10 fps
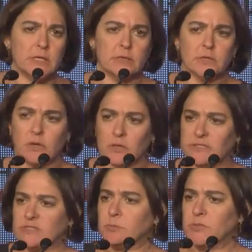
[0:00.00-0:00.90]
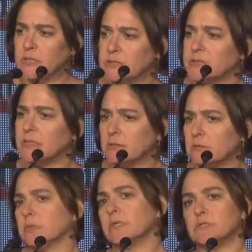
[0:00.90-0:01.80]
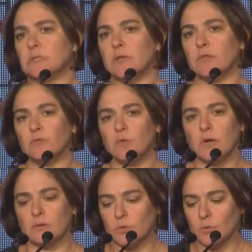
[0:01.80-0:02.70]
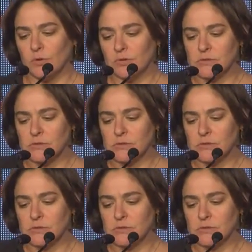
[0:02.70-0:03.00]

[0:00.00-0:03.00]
the cause of peace in the region and throughout the world.